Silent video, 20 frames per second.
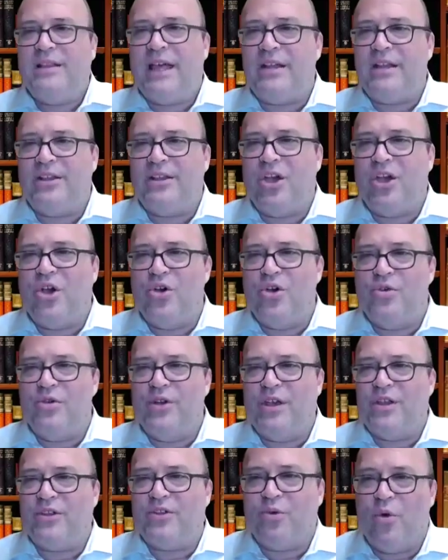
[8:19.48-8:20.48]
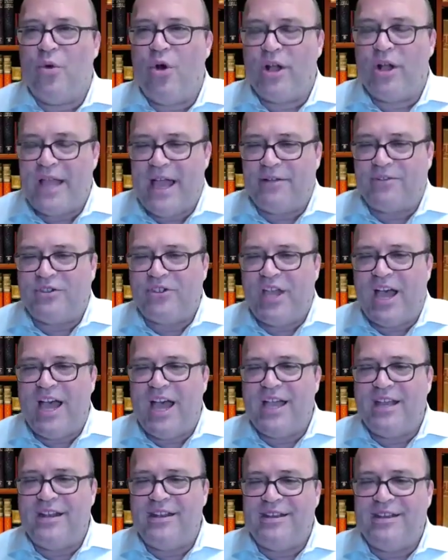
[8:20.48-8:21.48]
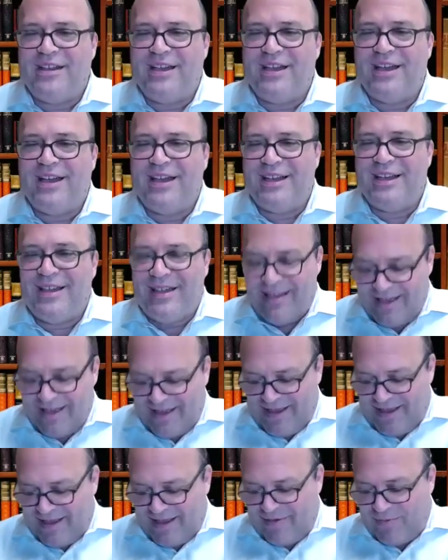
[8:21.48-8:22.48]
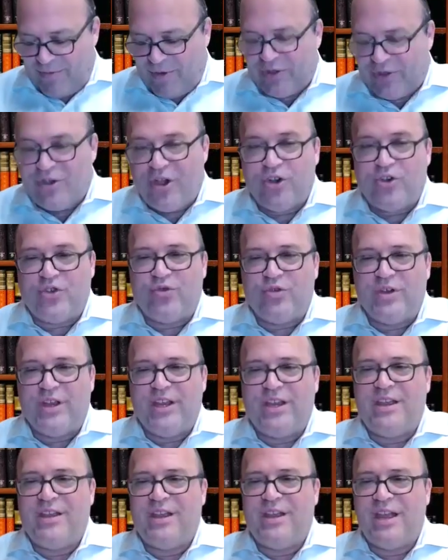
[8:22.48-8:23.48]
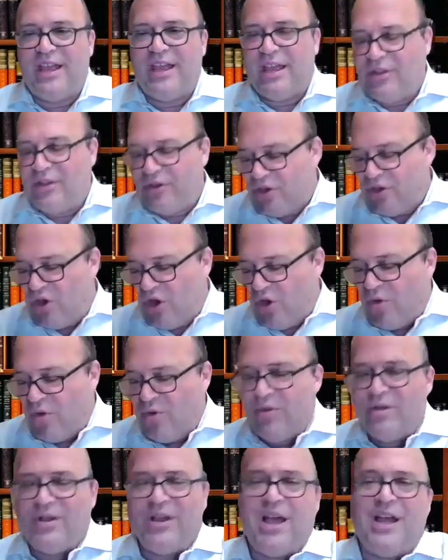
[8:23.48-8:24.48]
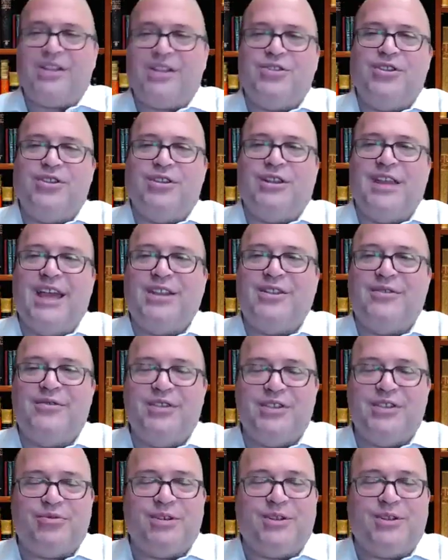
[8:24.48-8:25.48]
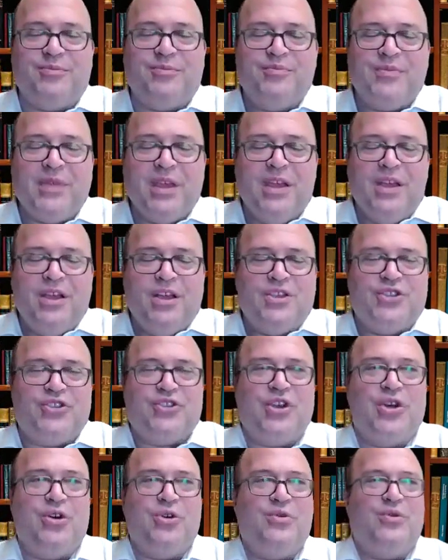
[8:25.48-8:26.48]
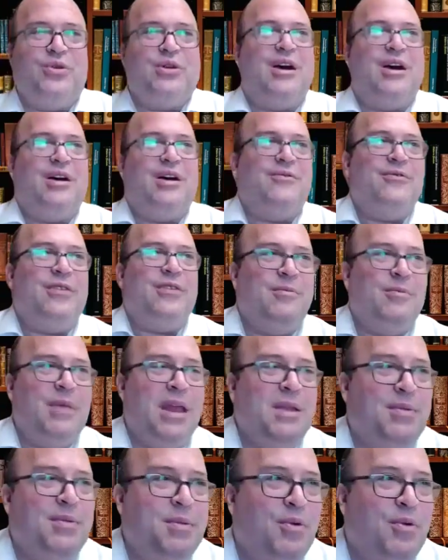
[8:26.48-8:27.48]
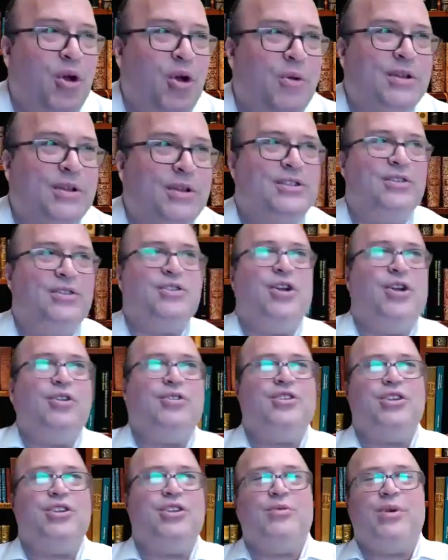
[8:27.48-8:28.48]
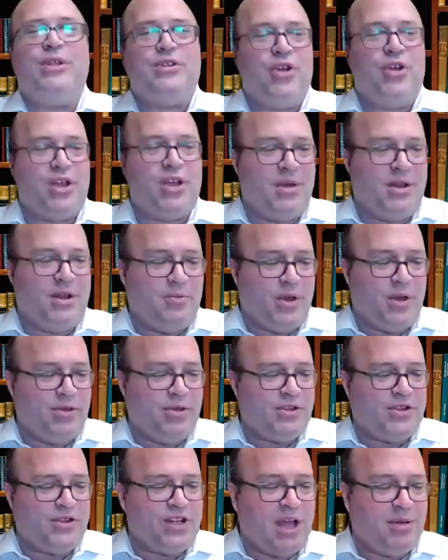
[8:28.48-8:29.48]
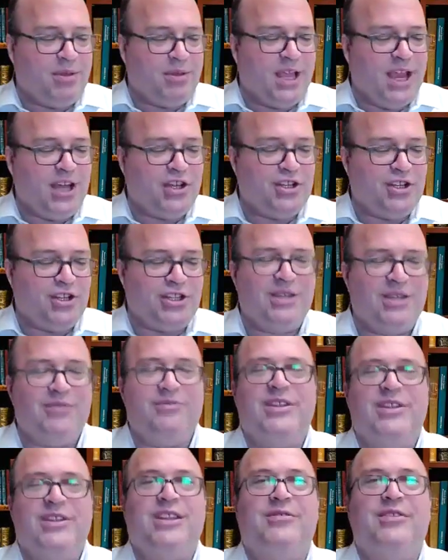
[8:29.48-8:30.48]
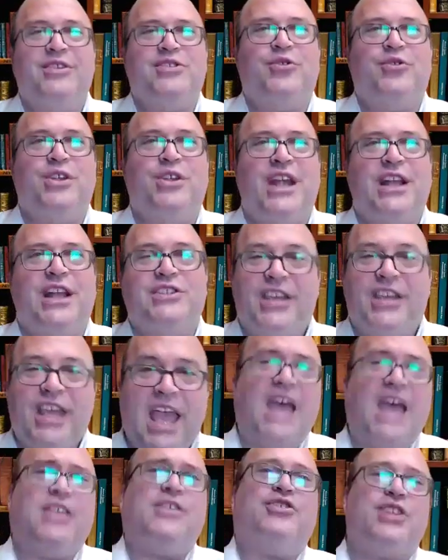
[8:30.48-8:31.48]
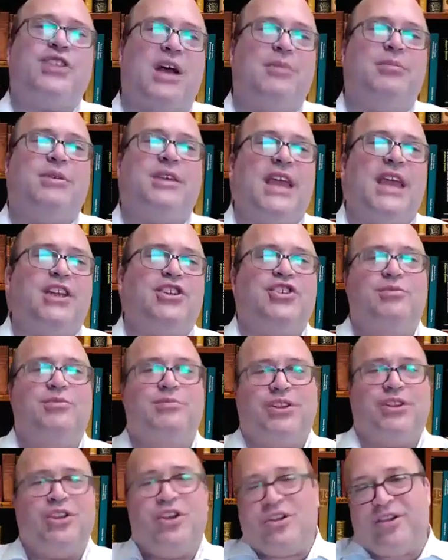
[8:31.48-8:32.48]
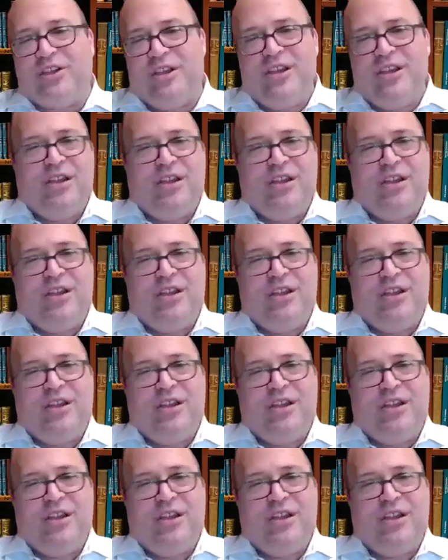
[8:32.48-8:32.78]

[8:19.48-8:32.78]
let alone to walk outside one's country and to go to the land of Israel. So many people always turn to, when talking about whether there's an obligation to live in the land of Israel, and not say, yeah, there's an obligation, but look,